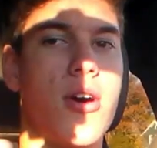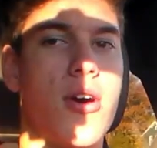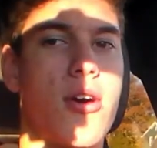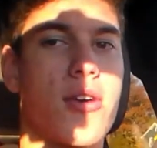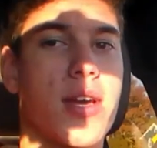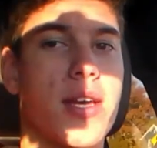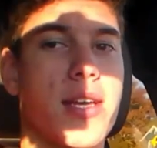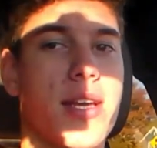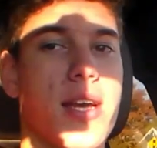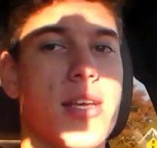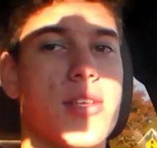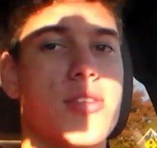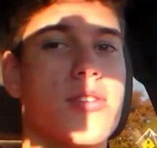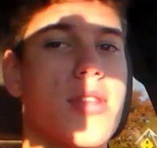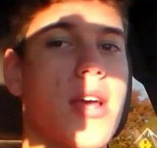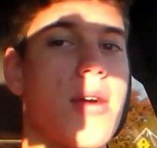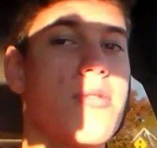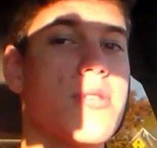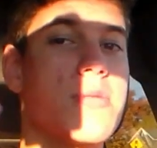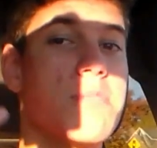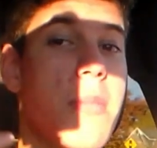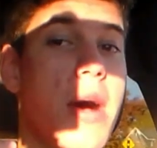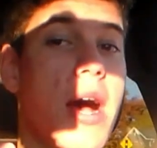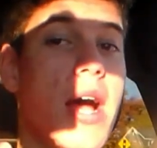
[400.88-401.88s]
Okay guys, so that
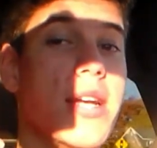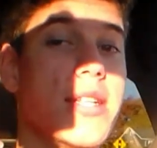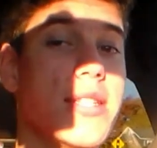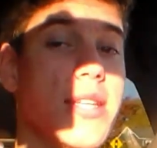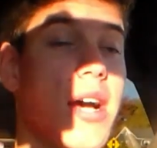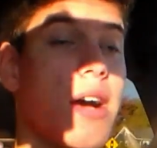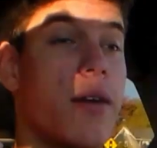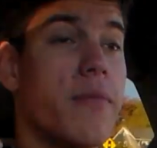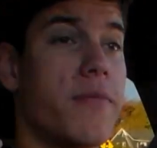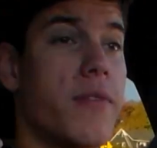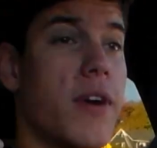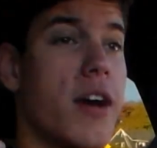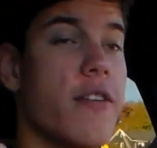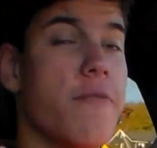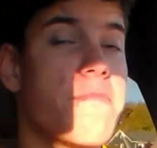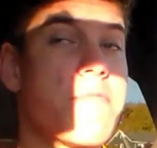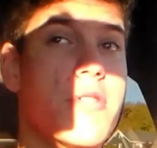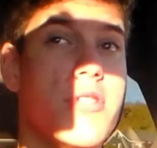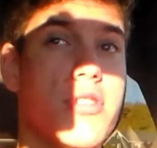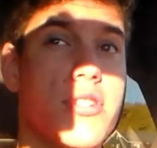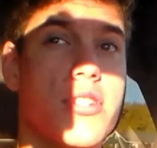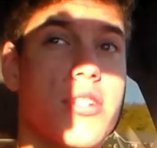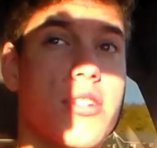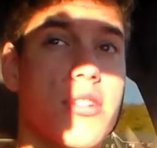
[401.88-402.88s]
was my top 5
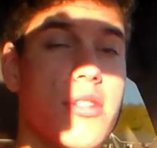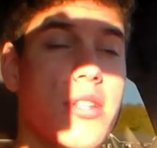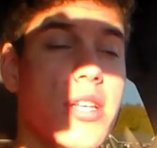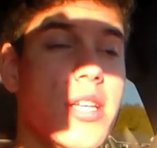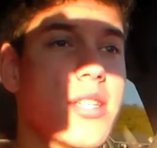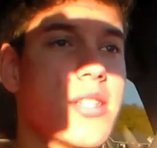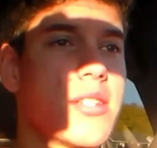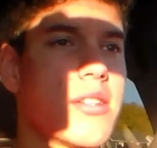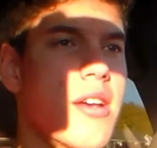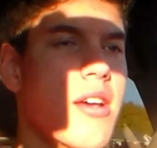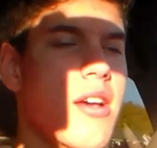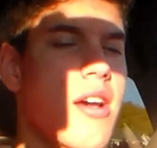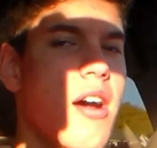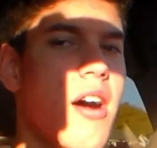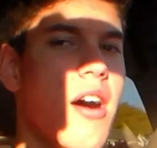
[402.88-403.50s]
personal list